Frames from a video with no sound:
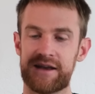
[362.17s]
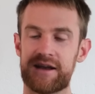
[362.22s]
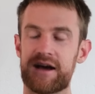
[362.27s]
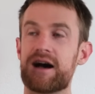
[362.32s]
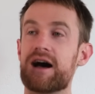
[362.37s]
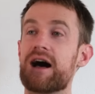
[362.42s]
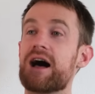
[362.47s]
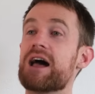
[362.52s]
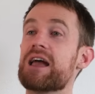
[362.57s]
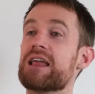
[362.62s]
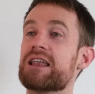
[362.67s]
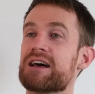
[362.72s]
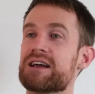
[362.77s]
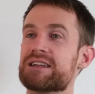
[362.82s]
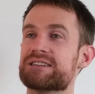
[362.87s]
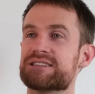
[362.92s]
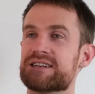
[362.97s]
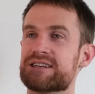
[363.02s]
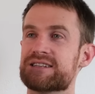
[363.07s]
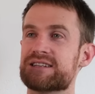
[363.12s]

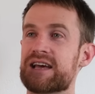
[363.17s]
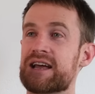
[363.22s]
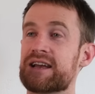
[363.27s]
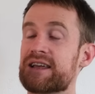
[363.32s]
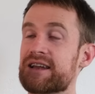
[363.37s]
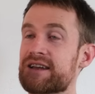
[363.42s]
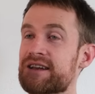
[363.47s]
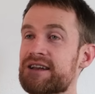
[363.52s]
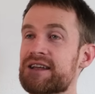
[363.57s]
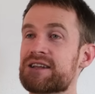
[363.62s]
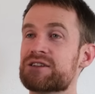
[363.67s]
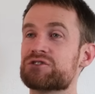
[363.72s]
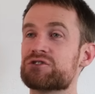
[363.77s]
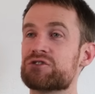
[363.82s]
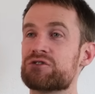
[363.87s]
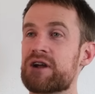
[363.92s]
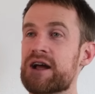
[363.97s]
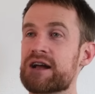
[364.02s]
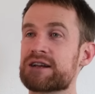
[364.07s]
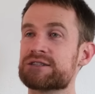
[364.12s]
highlight it and get an
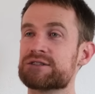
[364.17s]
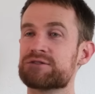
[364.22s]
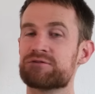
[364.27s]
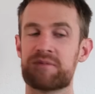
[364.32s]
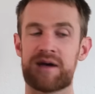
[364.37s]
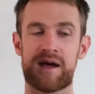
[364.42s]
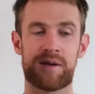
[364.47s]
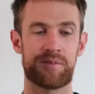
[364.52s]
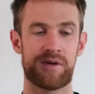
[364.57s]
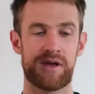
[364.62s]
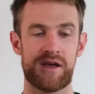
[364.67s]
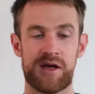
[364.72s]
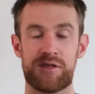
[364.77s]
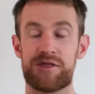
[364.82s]
interactive map